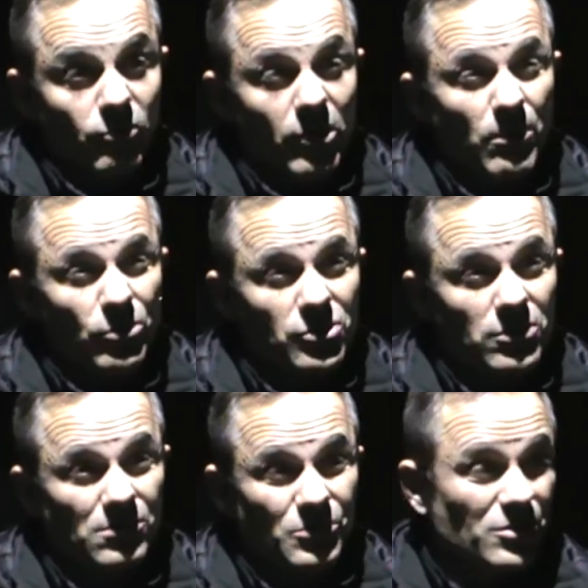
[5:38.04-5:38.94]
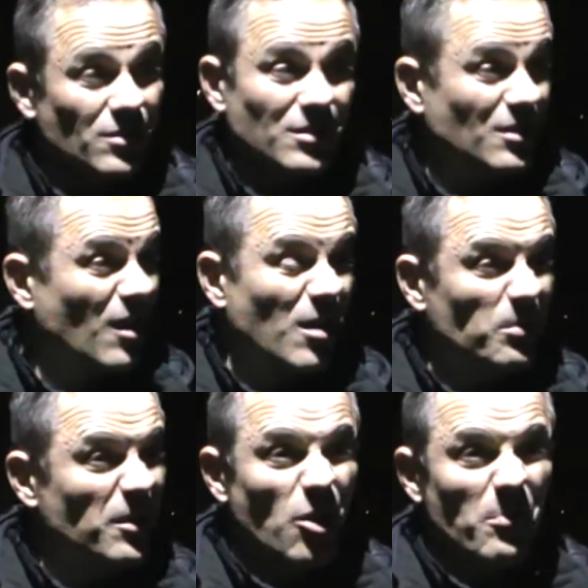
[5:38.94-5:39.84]
more robust, which I think we've got to
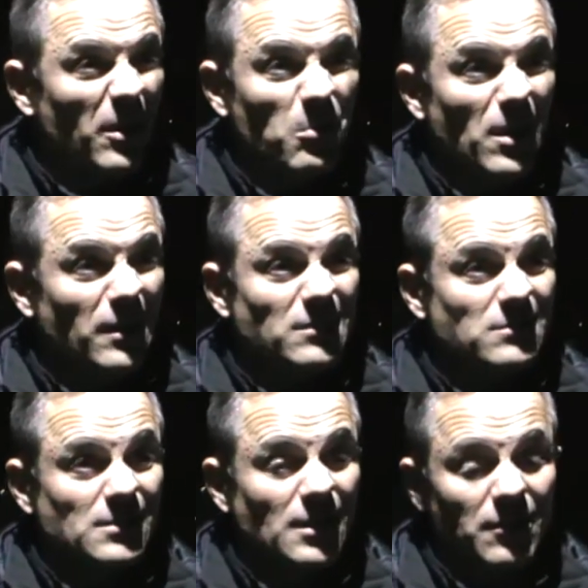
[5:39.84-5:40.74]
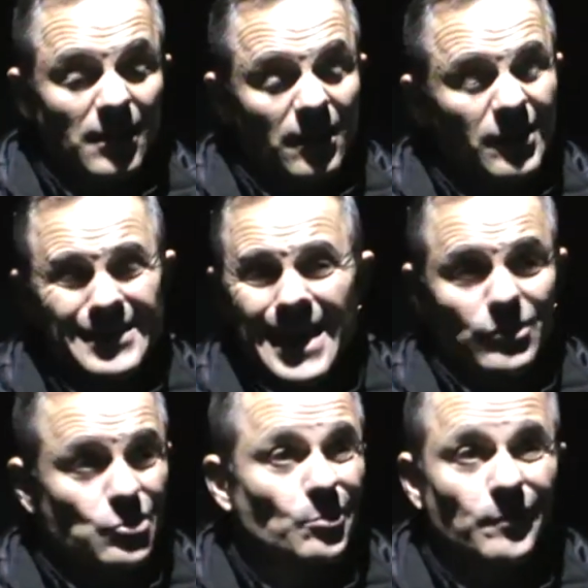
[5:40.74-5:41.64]
be home and away. You know, the league's that
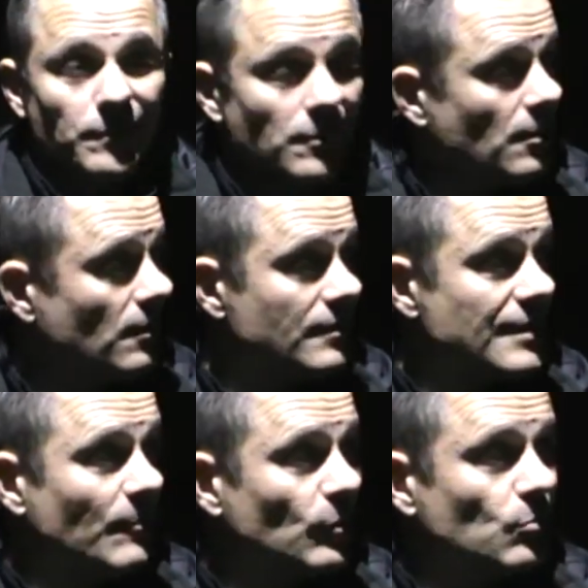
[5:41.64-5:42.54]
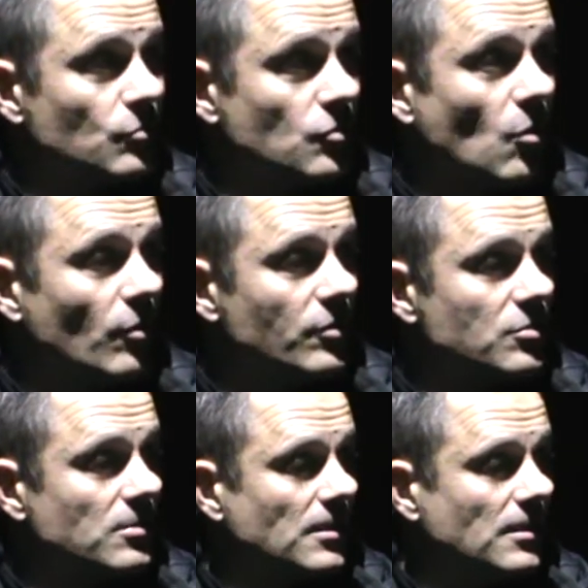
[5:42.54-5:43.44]
tough. There's that many good
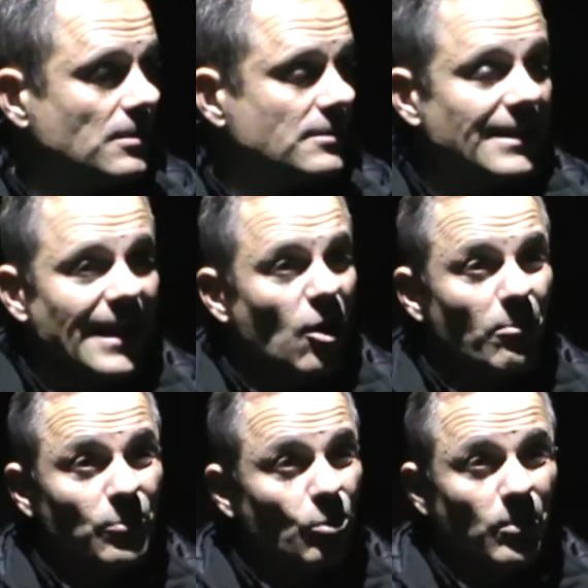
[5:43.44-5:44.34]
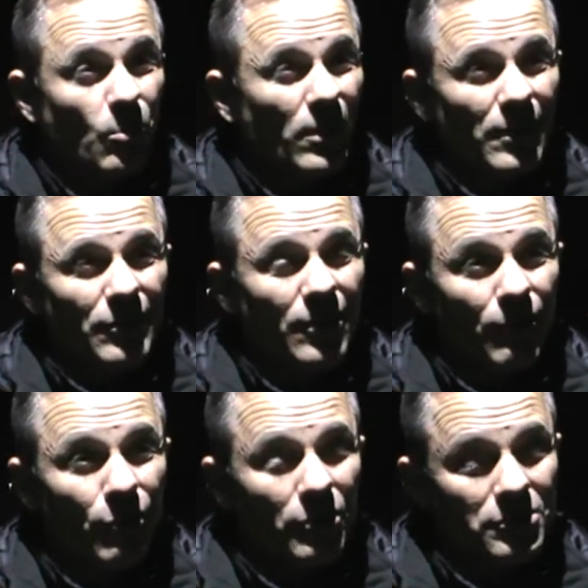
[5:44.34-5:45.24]
sides. You can get opened up at will if you're not
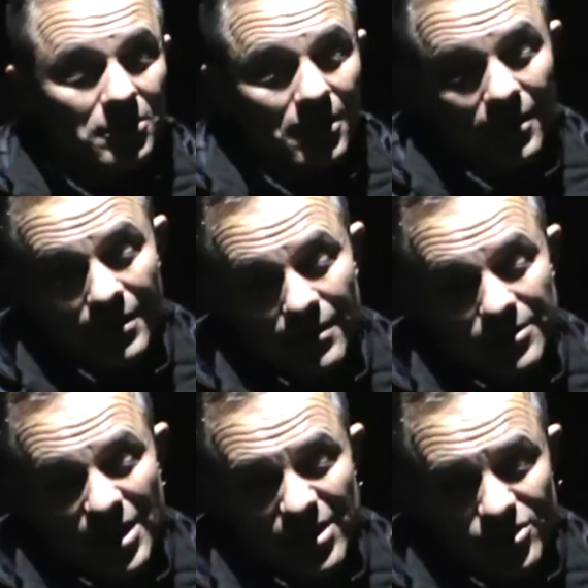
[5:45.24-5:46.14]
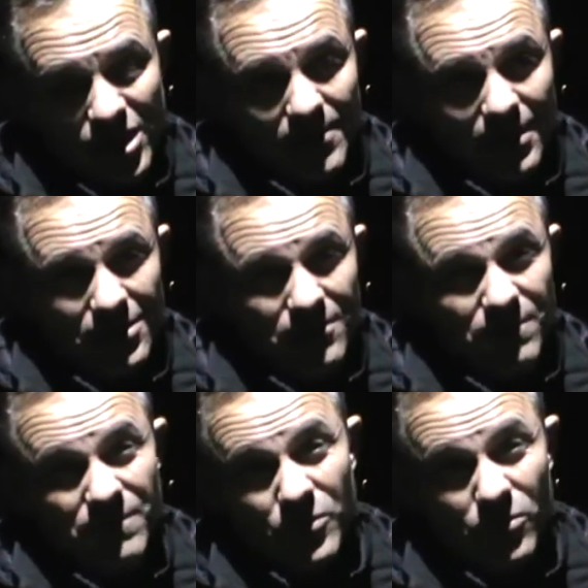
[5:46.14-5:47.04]
right. And I think the change of shape the last
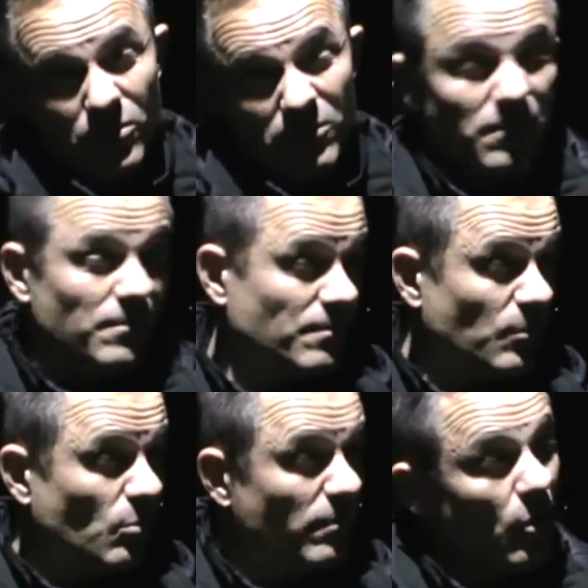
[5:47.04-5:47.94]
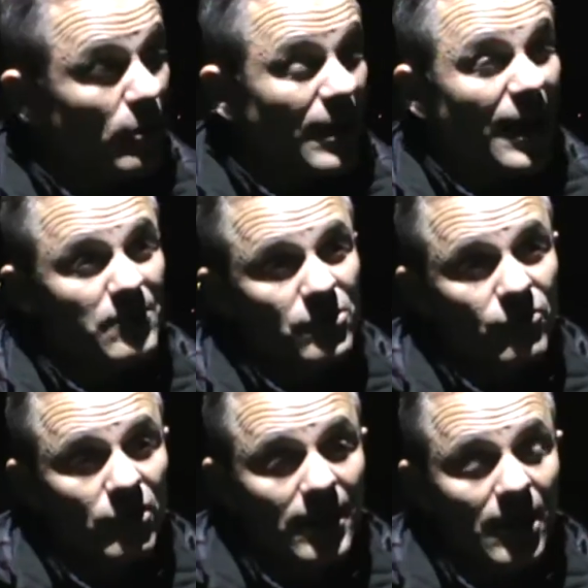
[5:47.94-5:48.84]
four or five games has
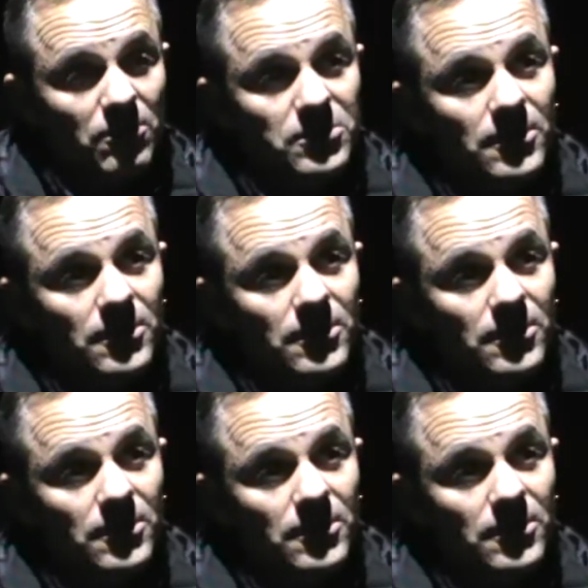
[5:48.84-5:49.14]
really helped.